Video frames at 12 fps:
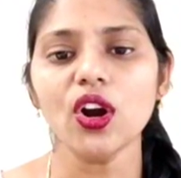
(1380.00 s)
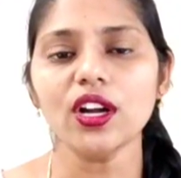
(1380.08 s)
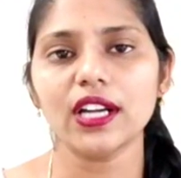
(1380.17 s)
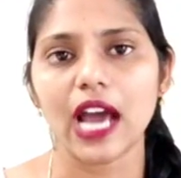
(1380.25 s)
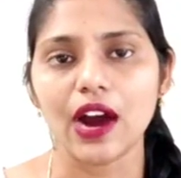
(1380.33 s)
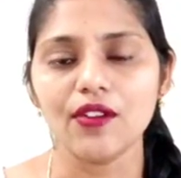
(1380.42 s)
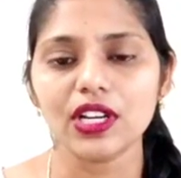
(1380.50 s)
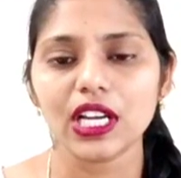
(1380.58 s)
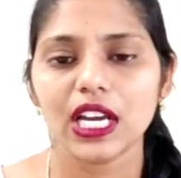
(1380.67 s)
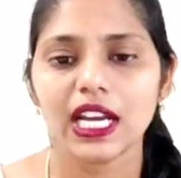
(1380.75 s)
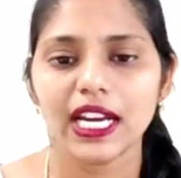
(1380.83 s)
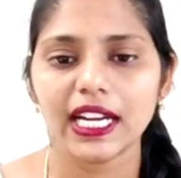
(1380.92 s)
No doubt
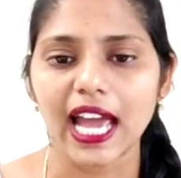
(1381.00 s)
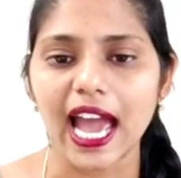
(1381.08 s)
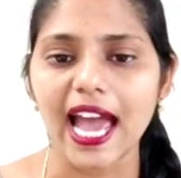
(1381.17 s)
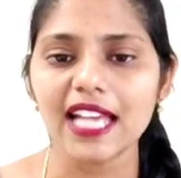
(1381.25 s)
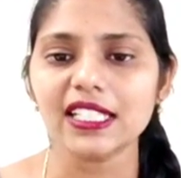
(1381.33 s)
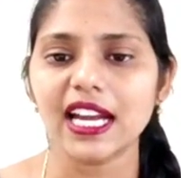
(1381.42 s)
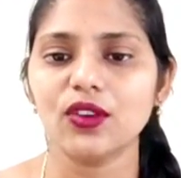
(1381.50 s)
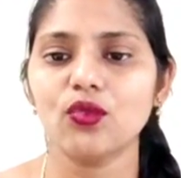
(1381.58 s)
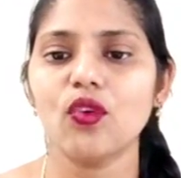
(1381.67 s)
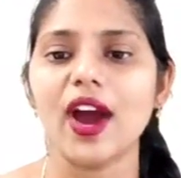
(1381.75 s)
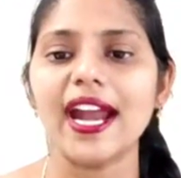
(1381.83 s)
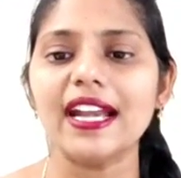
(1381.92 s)
it has
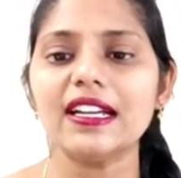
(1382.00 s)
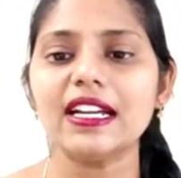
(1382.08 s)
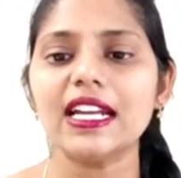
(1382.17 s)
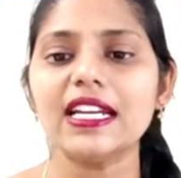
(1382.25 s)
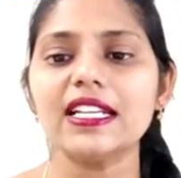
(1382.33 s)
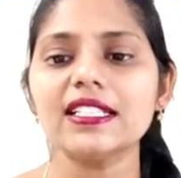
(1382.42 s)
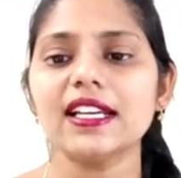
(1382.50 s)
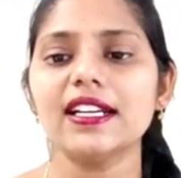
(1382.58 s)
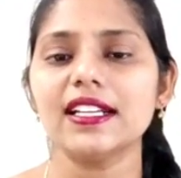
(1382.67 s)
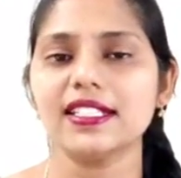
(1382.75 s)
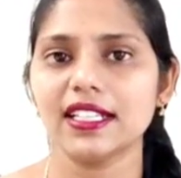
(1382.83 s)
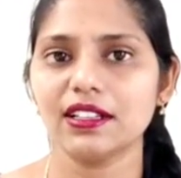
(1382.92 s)
advantages
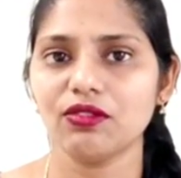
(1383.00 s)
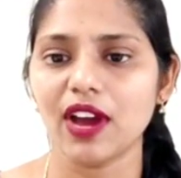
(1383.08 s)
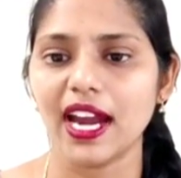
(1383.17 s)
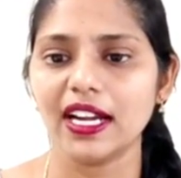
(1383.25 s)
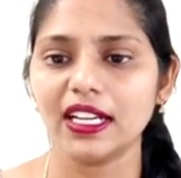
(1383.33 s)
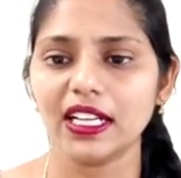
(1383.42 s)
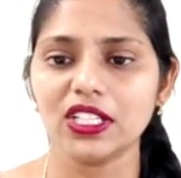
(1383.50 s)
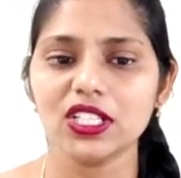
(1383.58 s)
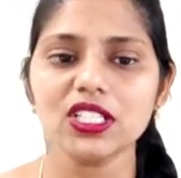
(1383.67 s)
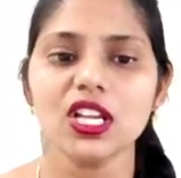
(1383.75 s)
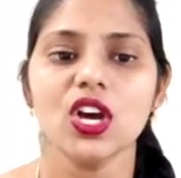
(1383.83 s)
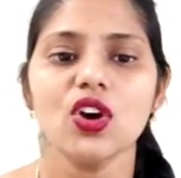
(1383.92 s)
and
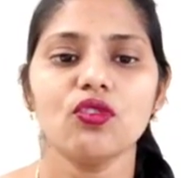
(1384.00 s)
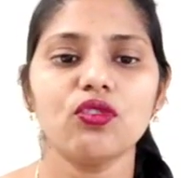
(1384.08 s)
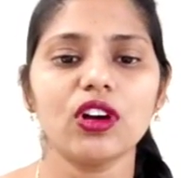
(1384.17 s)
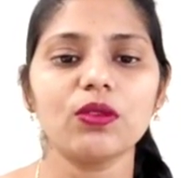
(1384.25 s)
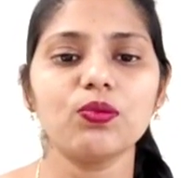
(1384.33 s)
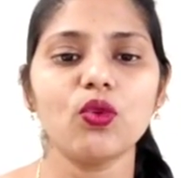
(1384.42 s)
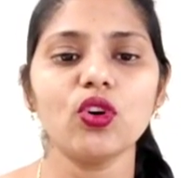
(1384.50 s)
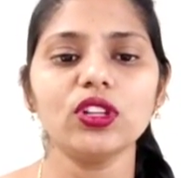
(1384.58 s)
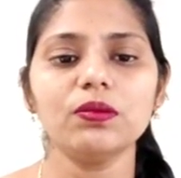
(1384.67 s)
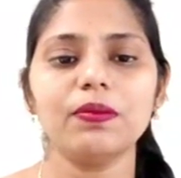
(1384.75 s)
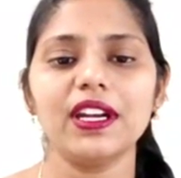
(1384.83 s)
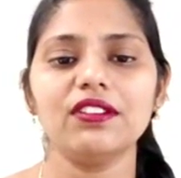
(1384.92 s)
disadvantages for
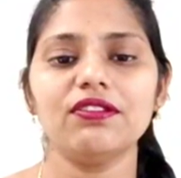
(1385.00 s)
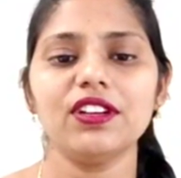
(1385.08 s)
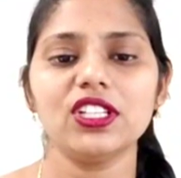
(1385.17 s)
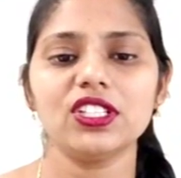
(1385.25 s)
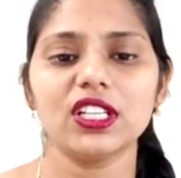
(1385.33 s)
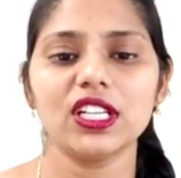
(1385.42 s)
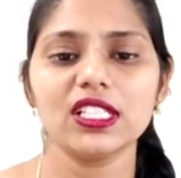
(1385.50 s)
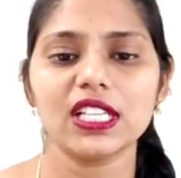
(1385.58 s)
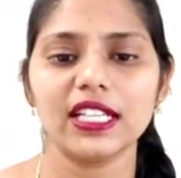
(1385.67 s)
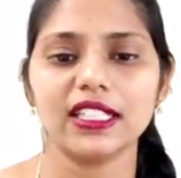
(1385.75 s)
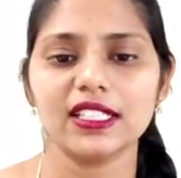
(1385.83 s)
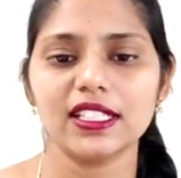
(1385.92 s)
both beneficiaries
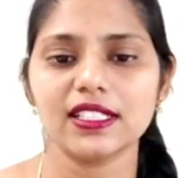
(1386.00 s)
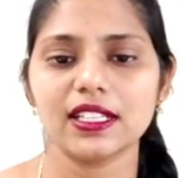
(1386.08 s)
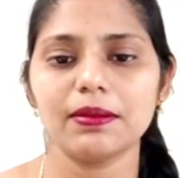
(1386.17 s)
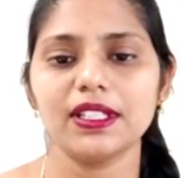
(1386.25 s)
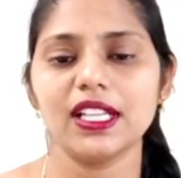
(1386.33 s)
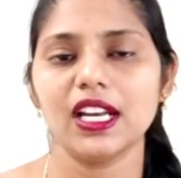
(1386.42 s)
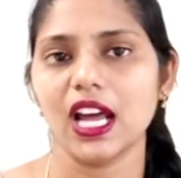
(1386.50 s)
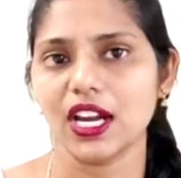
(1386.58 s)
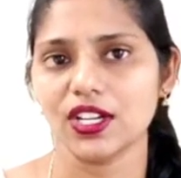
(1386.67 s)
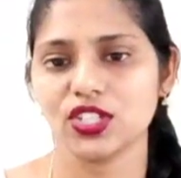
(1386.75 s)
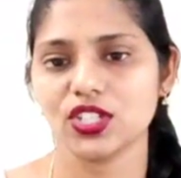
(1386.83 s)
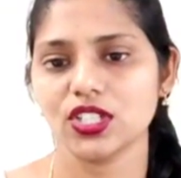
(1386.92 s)
and the system at the
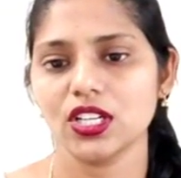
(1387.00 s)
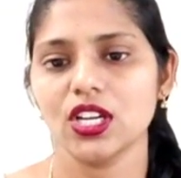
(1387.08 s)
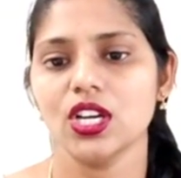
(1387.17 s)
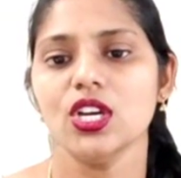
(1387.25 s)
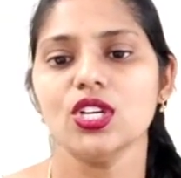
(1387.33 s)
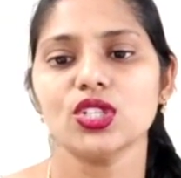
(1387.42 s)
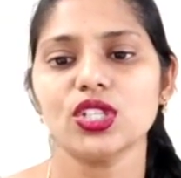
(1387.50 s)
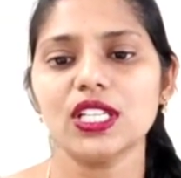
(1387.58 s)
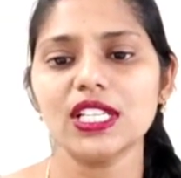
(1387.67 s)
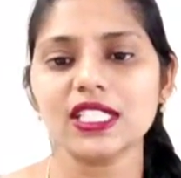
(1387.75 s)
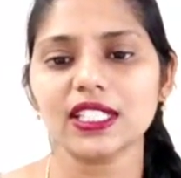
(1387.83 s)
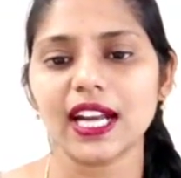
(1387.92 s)
large. So
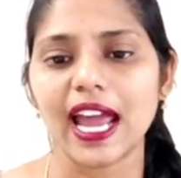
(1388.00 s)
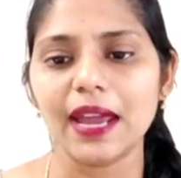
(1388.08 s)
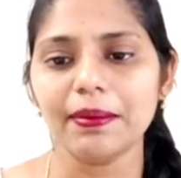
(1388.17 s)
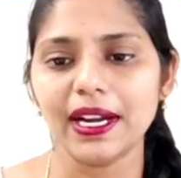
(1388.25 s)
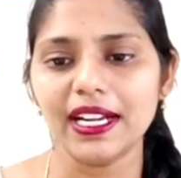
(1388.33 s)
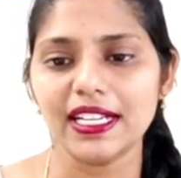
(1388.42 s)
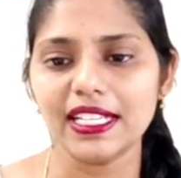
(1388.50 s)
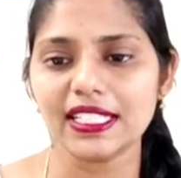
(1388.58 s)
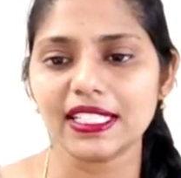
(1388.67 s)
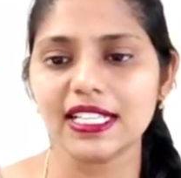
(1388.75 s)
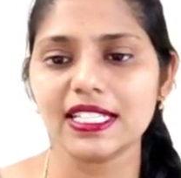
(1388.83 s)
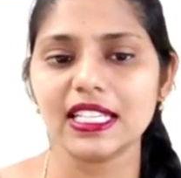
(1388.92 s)
describe and
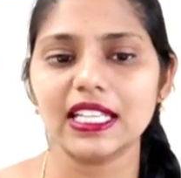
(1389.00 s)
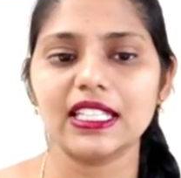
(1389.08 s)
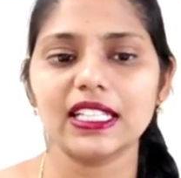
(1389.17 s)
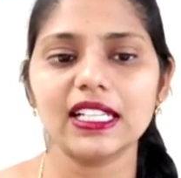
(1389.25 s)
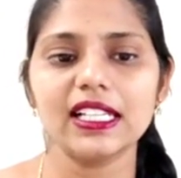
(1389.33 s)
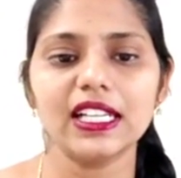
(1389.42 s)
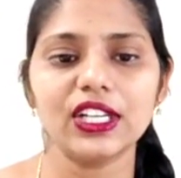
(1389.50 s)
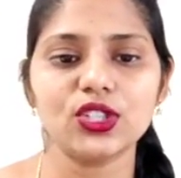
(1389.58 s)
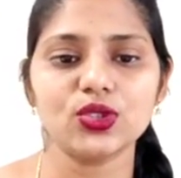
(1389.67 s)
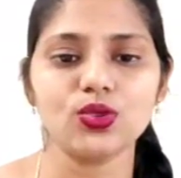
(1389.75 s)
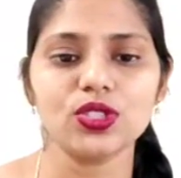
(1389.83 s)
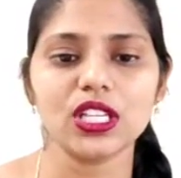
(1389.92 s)
discuss ethical
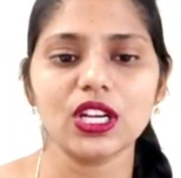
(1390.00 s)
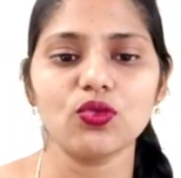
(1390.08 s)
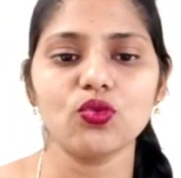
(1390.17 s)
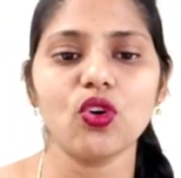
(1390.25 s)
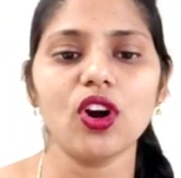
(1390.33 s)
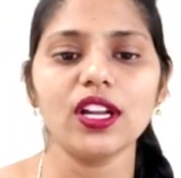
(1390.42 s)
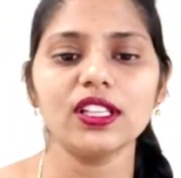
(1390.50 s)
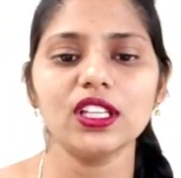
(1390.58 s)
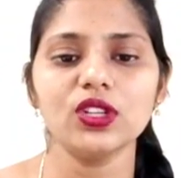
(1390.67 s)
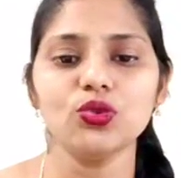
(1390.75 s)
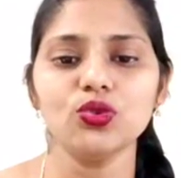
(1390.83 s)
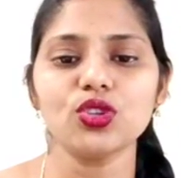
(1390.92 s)
issues involved in
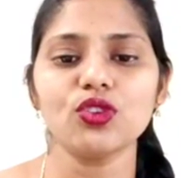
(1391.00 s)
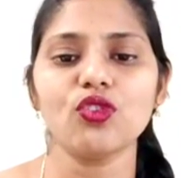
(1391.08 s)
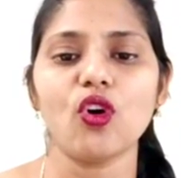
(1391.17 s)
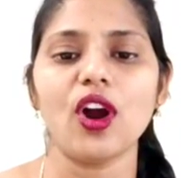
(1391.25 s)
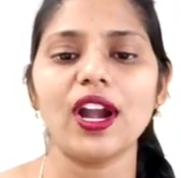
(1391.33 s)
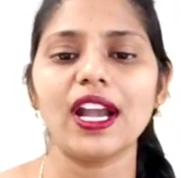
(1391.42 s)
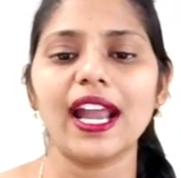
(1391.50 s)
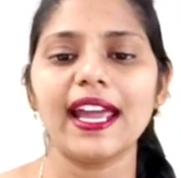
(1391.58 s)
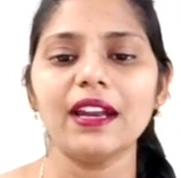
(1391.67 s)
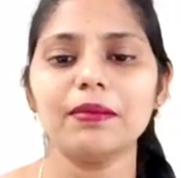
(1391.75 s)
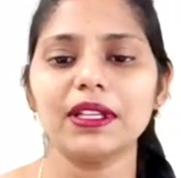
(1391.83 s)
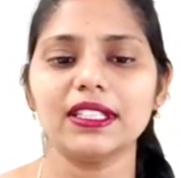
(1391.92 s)
the use of
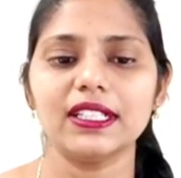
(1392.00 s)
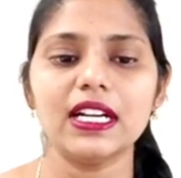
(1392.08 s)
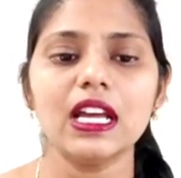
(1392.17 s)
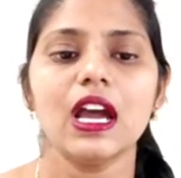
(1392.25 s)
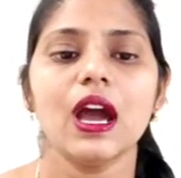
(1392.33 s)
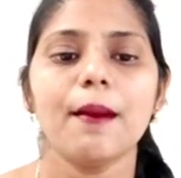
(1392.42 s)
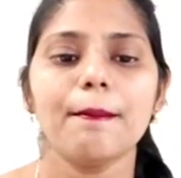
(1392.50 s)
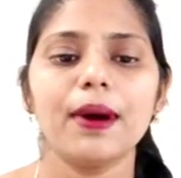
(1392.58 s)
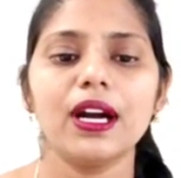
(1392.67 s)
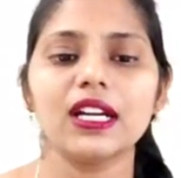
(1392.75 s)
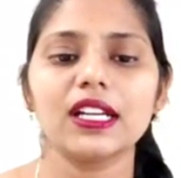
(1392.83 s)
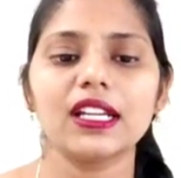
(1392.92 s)
online method,
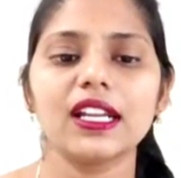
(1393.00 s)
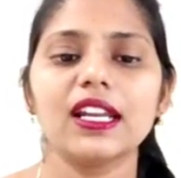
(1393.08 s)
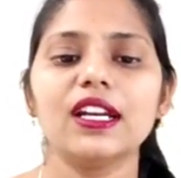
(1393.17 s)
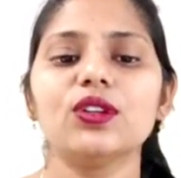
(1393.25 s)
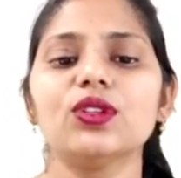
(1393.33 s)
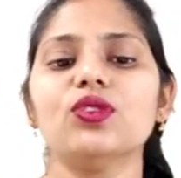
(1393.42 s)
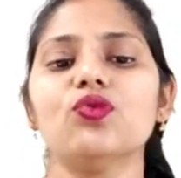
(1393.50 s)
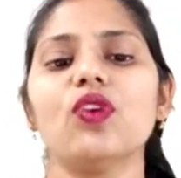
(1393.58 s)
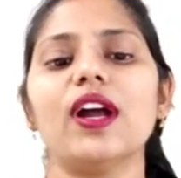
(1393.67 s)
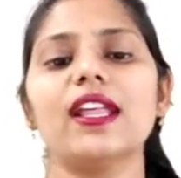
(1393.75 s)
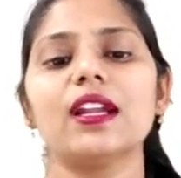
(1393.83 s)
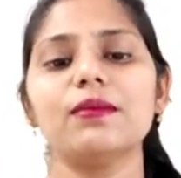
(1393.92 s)
particularly to the
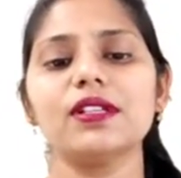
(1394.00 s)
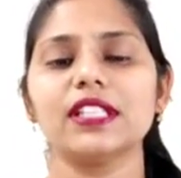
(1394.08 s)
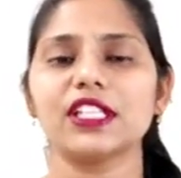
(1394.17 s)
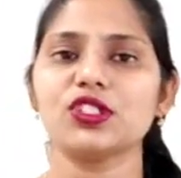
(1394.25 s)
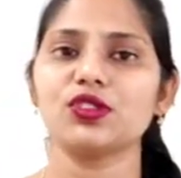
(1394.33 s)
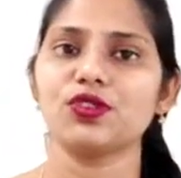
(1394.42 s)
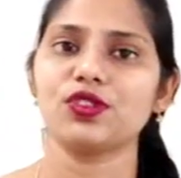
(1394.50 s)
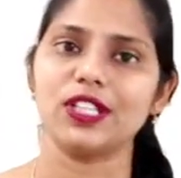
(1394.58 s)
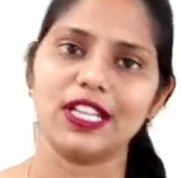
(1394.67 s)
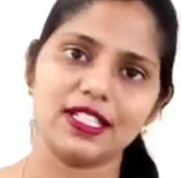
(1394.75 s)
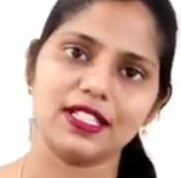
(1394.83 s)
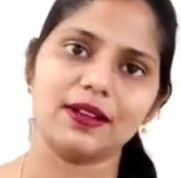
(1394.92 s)
vulnerable sections of
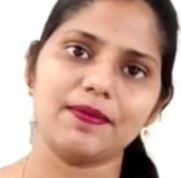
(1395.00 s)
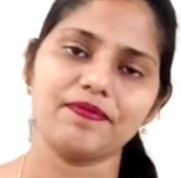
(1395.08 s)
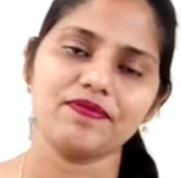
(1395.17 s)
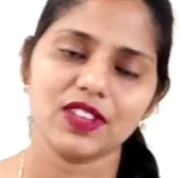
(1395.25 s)
society.